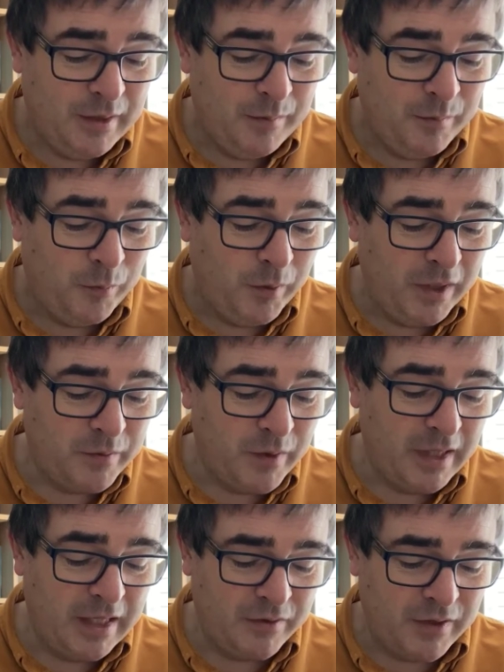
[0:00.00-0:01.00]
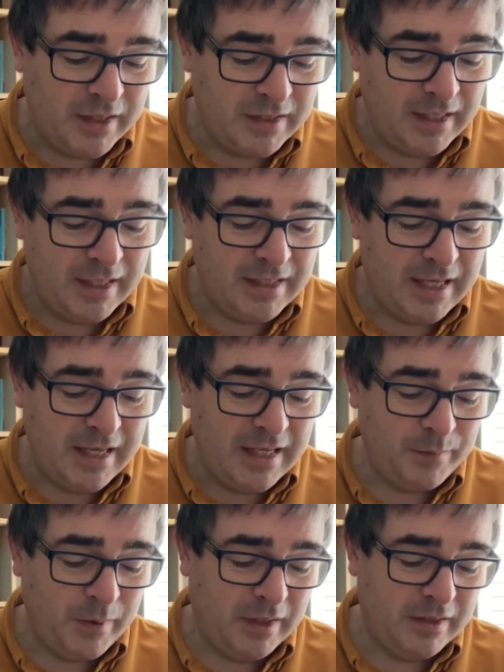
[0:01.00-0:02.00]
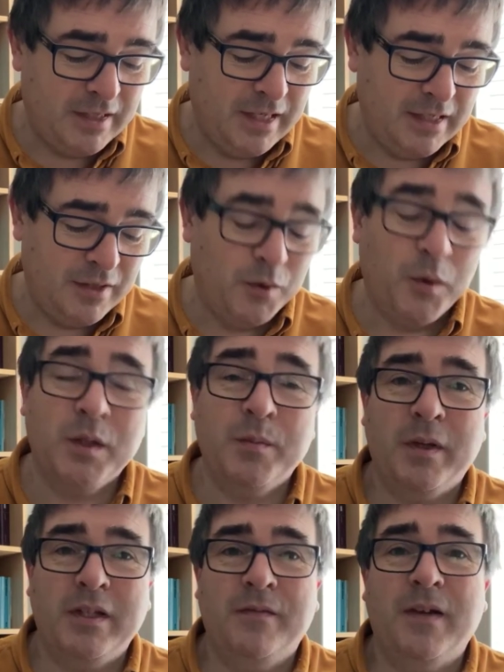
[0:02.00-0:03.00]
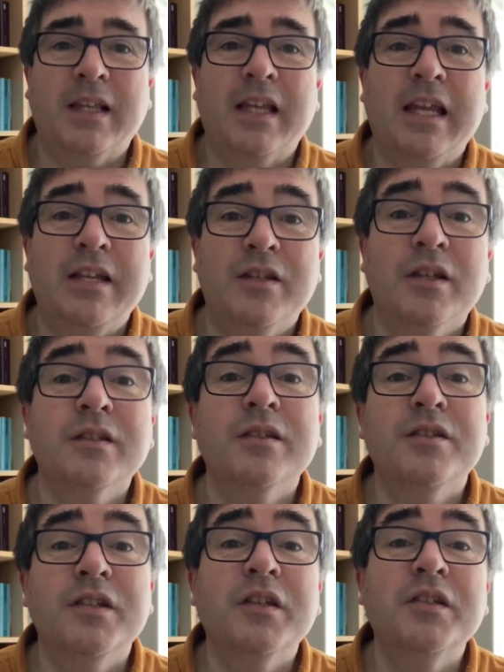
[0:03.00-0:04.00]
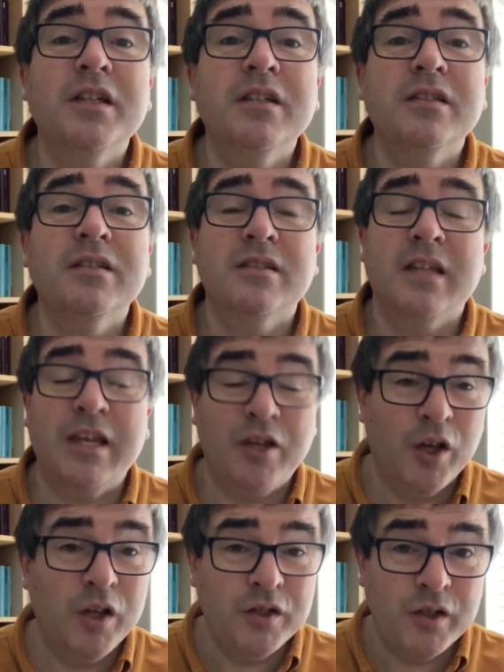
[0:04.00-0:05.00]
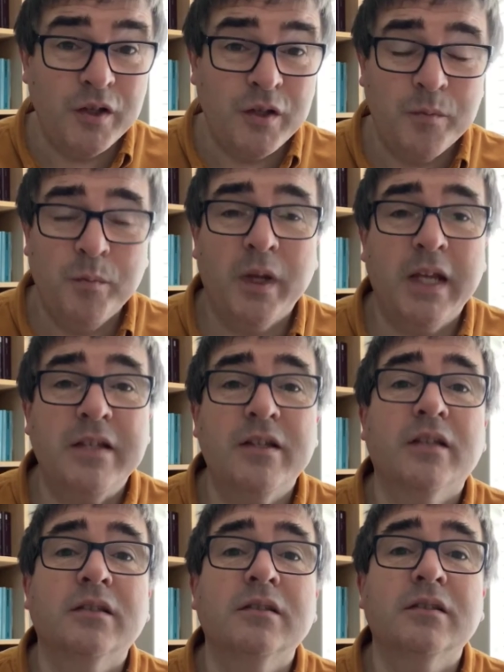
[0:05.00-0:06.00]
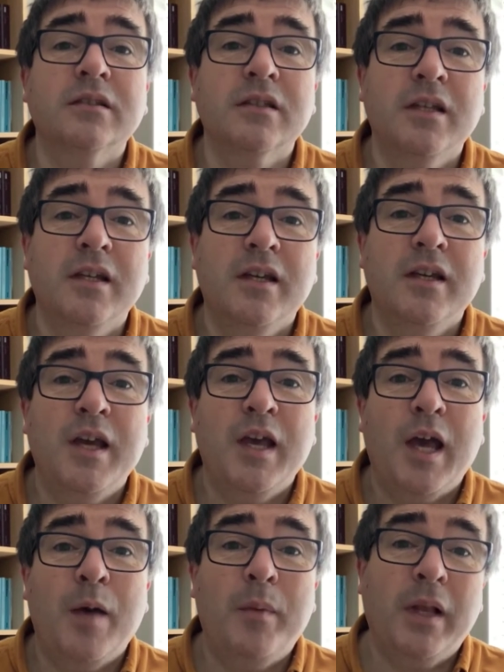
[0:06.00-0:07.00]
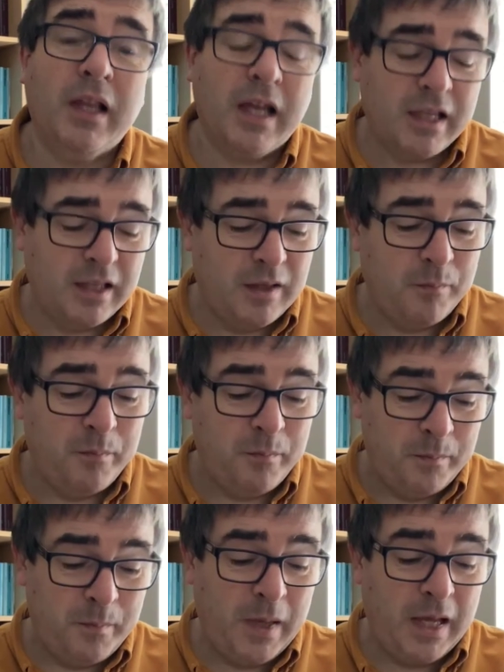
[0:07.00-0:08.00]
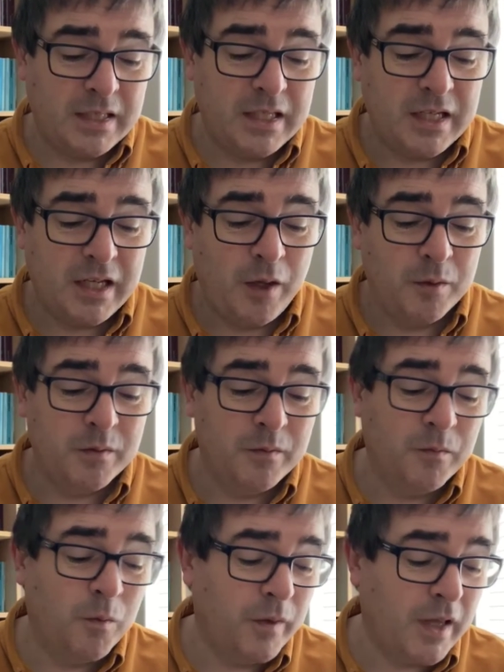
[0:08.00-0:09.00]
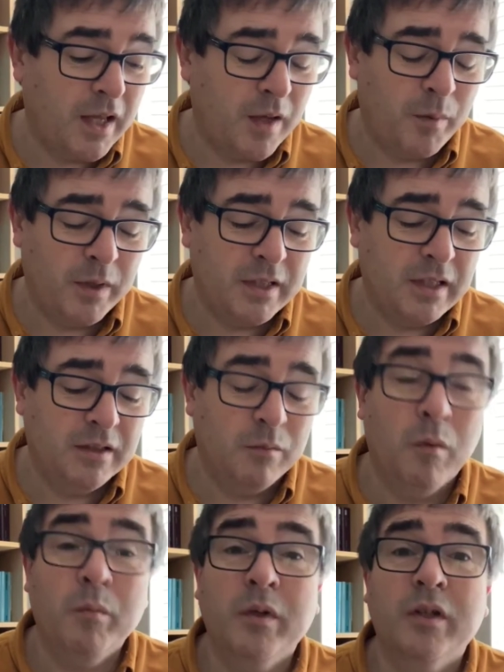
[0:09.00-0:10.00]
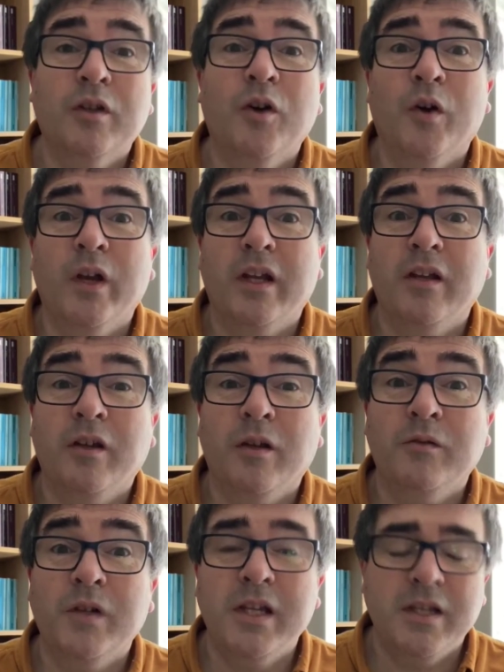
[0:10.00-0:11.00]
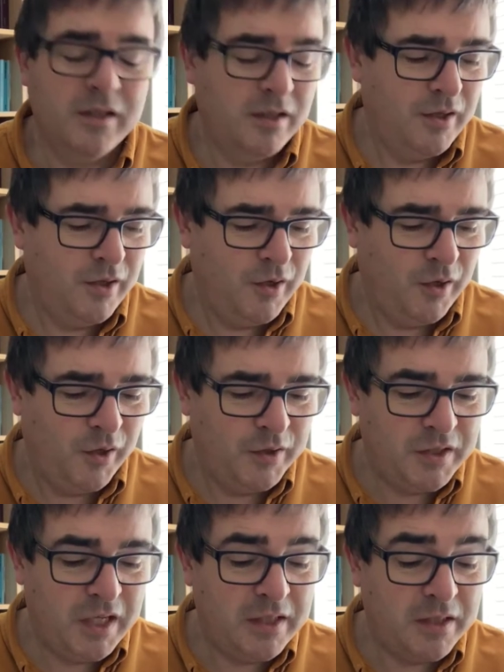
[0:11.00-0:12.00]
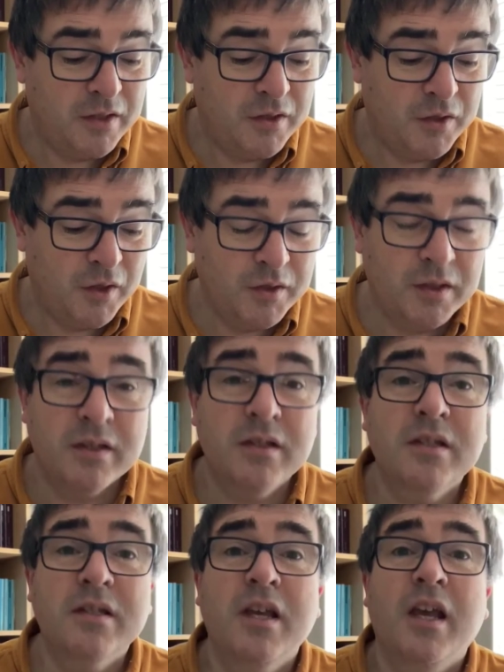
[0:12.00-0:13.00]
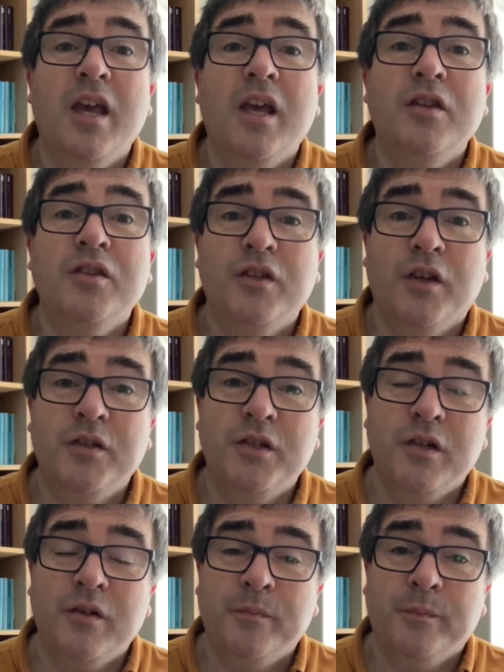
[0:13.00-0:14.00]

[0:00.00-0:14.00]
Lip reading: But what is really interesting in this bit, Jesus talks about the fact that he doesn't judge us. He could do, but he doesn't. A bit like the passage that comes before that about the woman caught in adultery, how Jesus doesn't judge her.